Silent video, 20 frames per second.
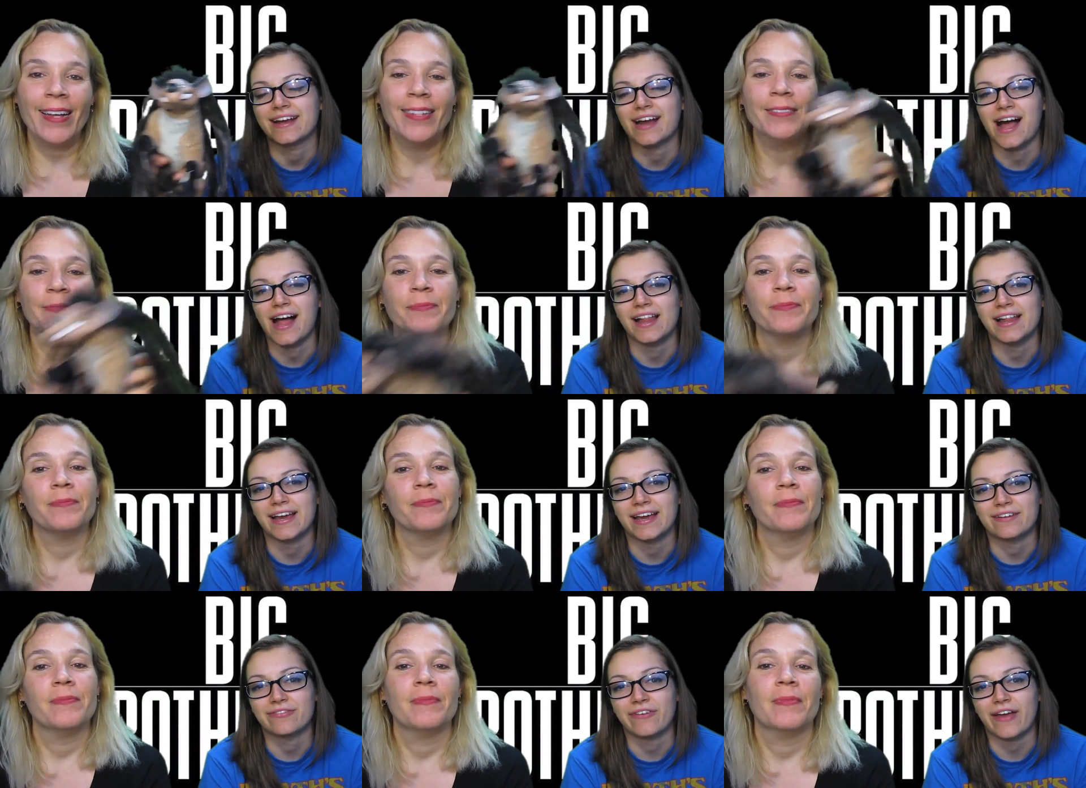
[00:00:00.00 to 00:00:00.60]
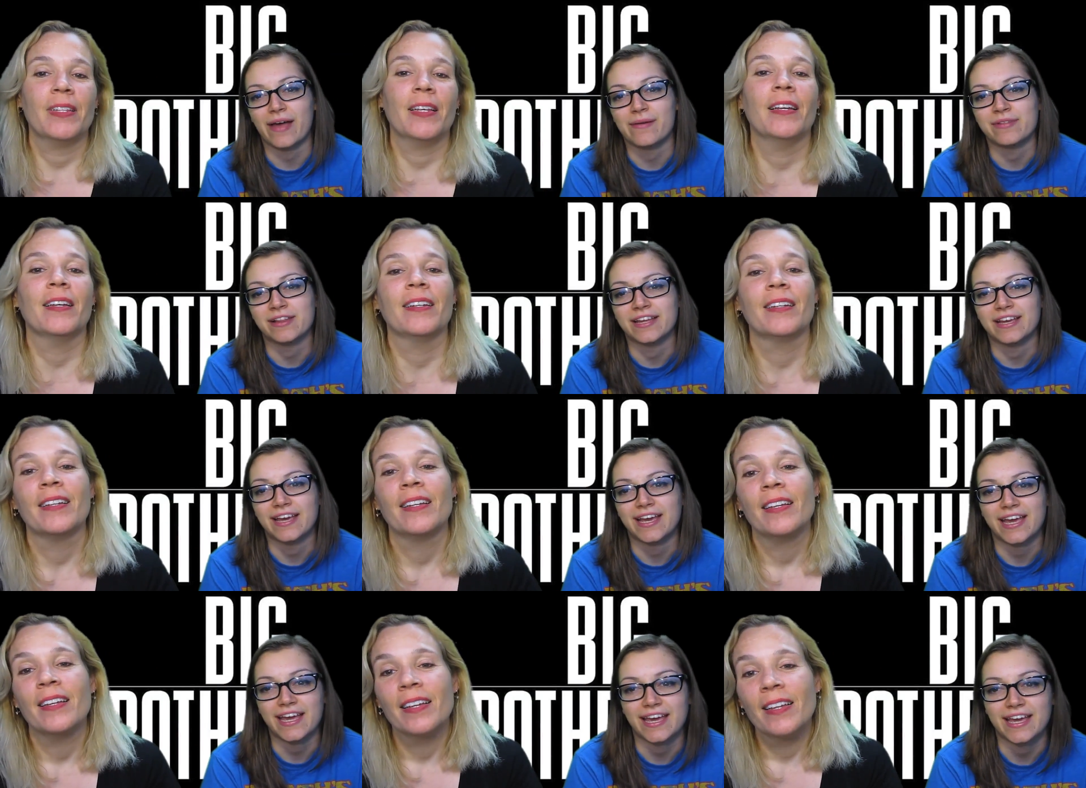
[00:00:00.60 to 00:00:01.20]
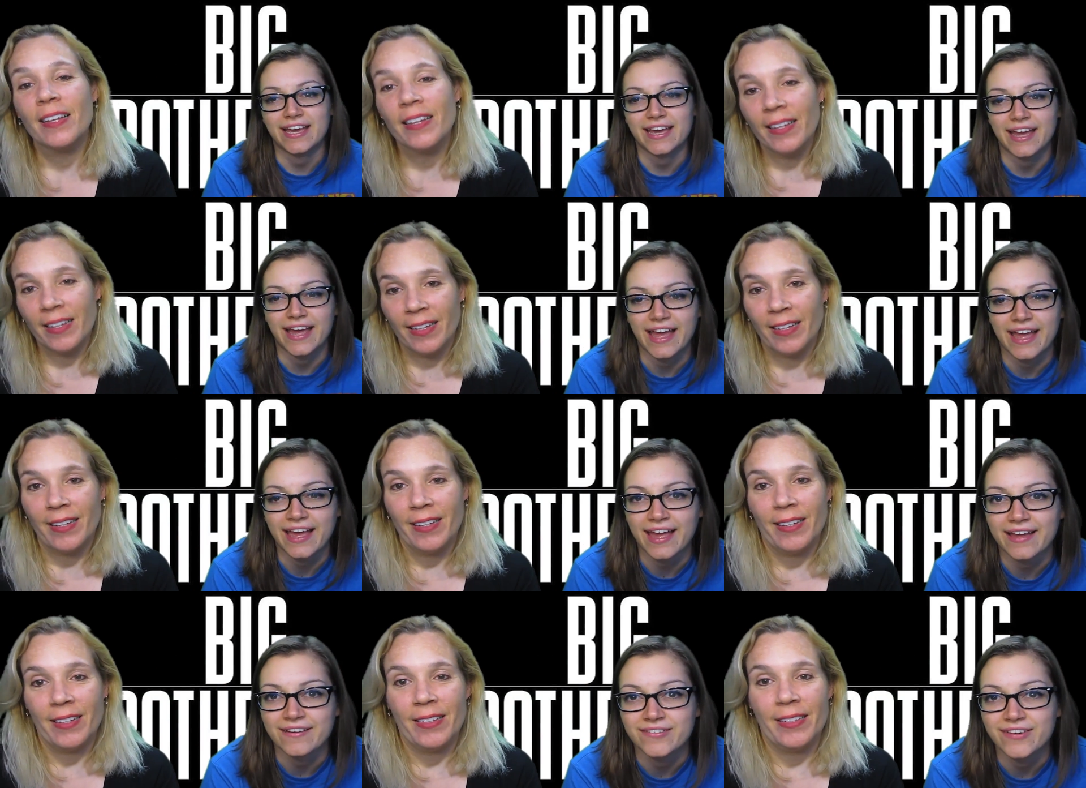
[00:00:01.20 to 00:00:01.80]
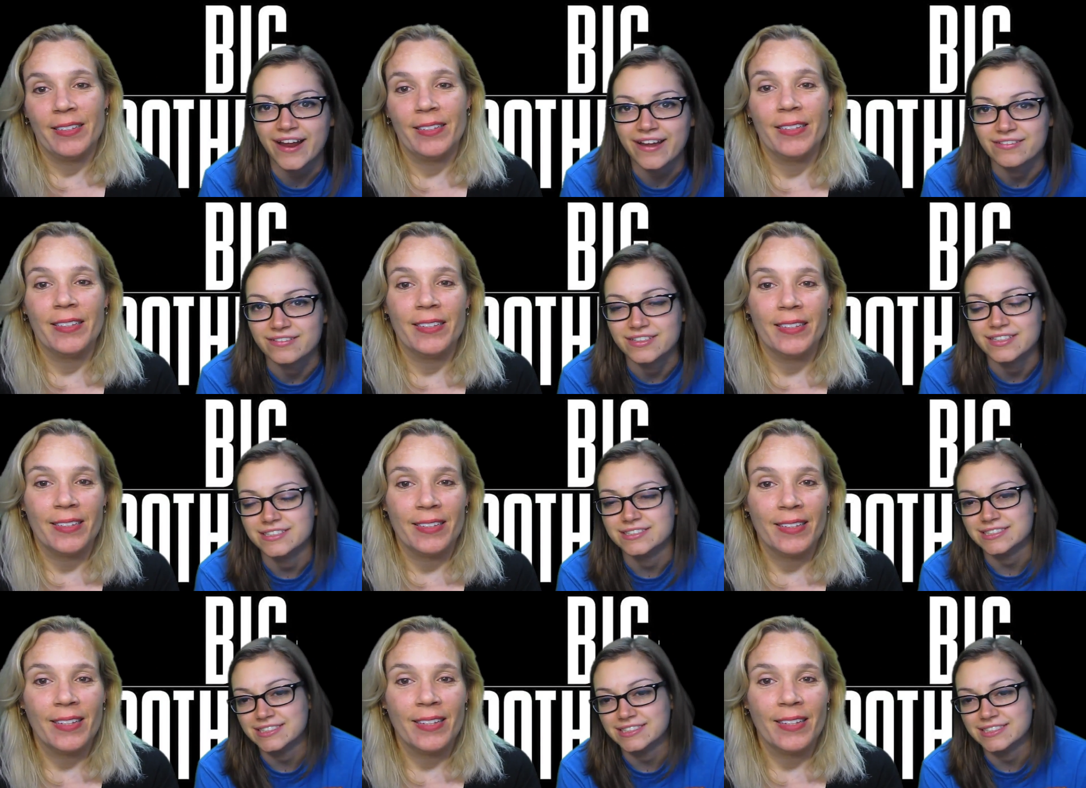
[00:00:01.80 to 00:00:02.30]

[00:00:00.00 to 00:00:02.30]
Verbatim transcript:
Speaker 1: you're all like family, and whatever.